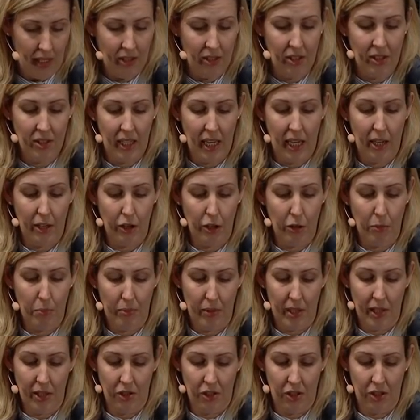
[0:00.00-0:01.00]
This is how you
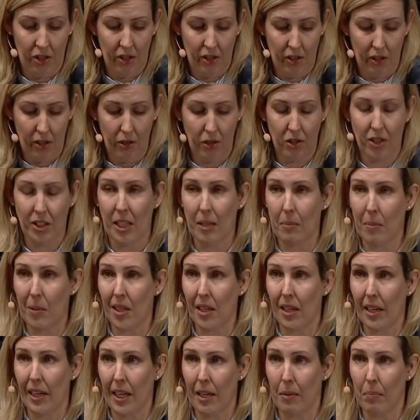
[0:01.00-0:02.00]
bridge those
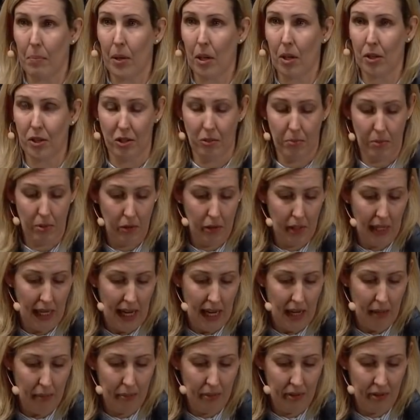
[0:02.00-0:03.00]
seemingly impossible
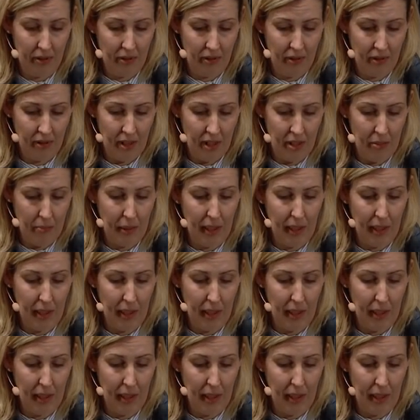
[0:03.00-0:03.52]
gaps,